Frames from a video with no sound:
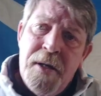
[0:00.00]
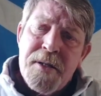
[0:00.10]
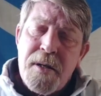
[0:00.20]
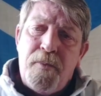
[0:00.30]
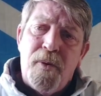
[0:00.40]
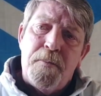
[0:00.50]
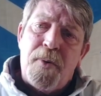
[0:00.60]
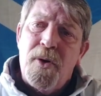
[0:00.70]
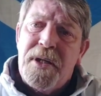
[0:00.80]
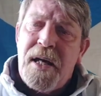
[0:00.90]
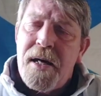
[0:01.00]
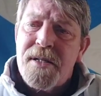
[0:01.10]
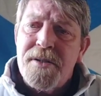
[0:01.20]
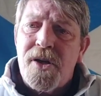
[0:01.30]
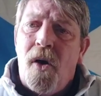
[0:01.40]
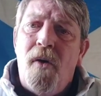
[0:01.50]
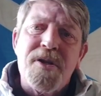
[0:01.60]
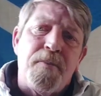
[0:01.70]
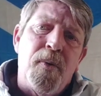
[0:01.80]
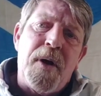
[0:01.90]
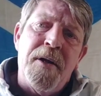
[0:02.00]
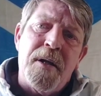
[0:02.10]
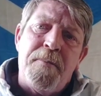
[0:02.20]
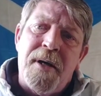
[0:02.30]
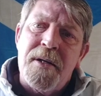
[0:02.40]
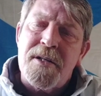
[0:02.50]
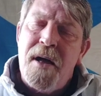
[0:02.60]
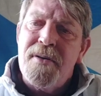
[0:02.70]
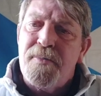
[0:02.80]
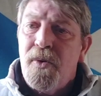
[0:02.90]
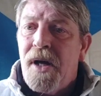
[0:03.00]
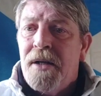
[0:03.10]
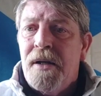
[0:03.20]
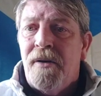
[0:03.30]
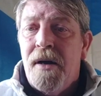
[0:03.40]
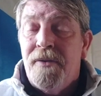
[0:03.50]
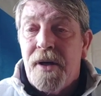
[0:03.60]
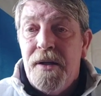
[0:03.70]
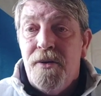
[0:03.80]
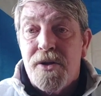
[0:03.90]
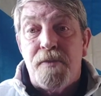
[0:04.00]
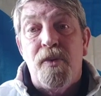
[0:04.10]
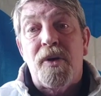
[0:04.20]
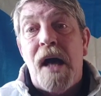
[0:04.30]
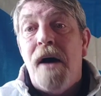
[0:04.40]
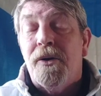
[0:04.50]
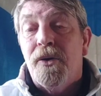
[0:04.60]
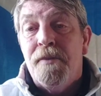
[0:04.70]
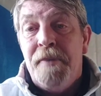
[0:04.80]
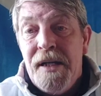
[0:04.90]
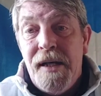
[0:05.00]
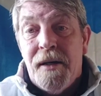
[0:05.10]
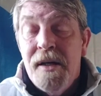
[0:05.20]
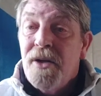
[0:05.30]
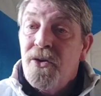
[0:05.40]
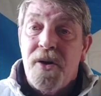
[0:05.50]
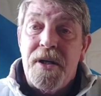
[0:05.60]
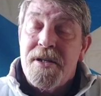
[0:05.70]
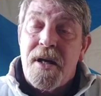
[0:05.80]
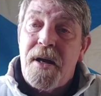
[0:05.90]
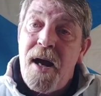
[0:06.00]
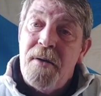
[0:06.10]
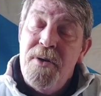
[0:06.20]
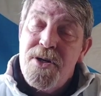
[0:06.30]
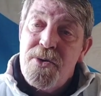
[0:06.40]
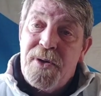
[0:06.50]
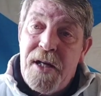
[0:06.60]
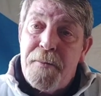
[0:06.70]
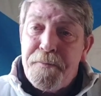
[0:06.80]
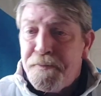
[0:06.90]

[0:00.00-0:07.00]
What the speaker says: Support Broadcasting Scotland. Support Independence Live. Support Indie Live Radio. Support Caledon Media. Norrie, there's a crack wee show there.